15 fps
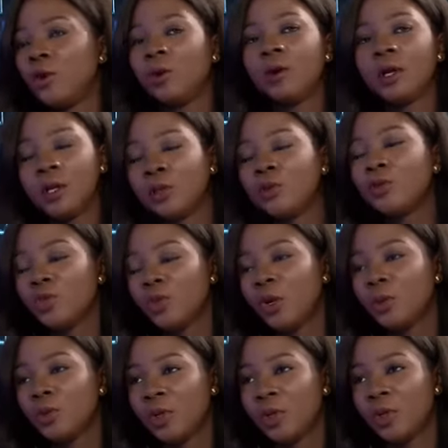or in those
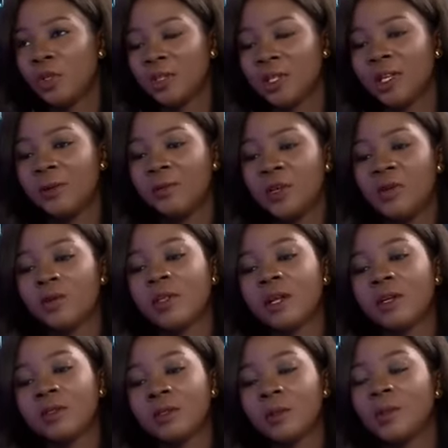clubs were not, and I knew
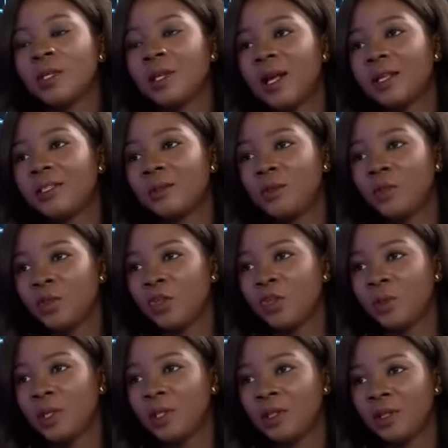that it's something that has to be
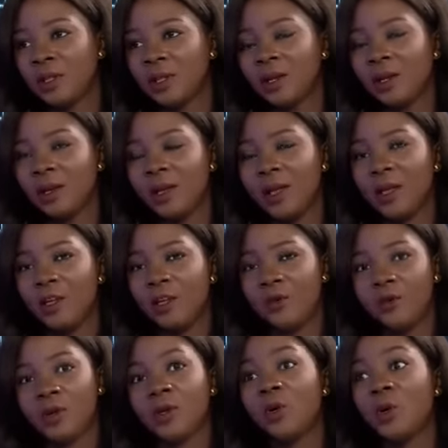documented, that
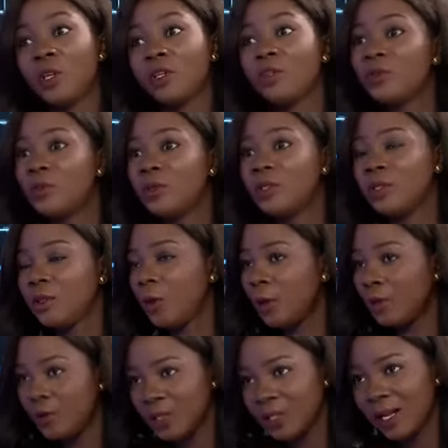if you're going into this, all
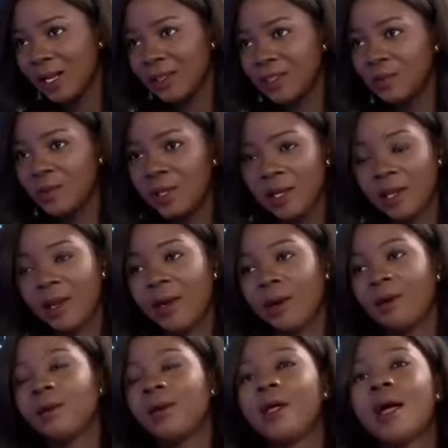of this has to be clear.